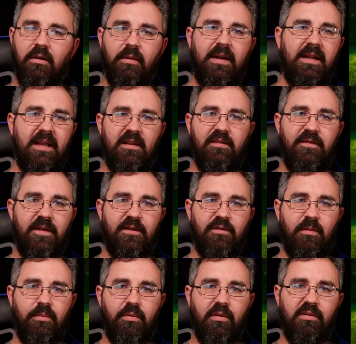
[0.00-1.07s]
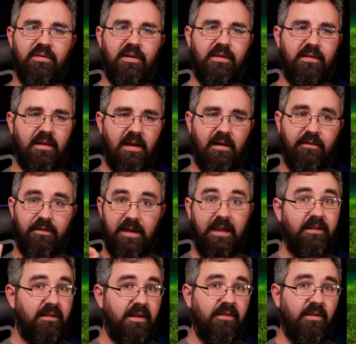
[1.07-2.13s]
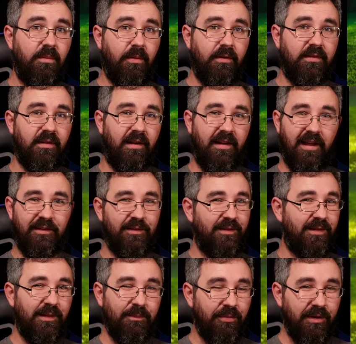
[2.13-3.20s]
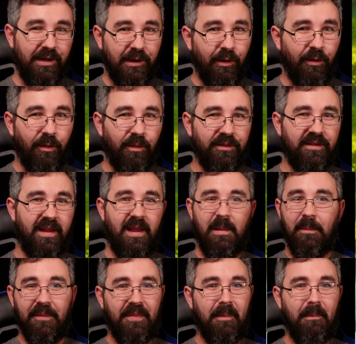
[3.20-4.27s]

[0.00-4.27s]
great individual portraits of each and every person, not just the pretty girls, but